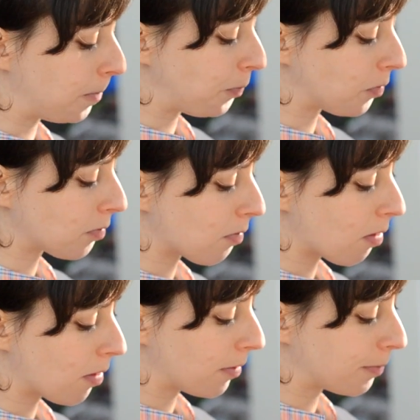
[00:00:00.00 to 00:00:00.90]
set of Kin
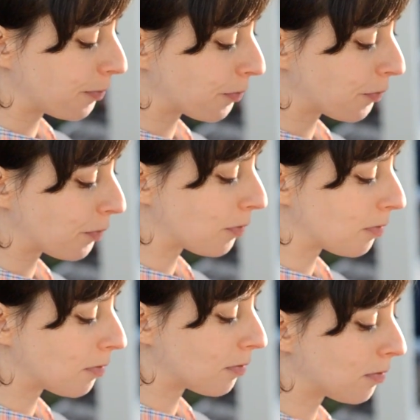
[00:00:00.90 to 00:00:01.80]
Eats, after we make
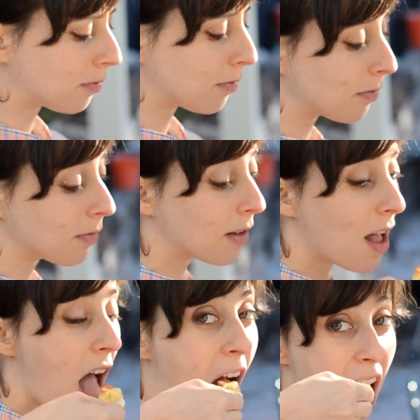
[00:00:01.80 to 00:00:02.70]
it,
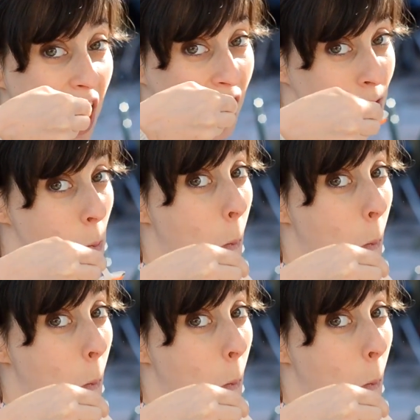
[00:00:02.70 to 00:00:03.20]
we eat it.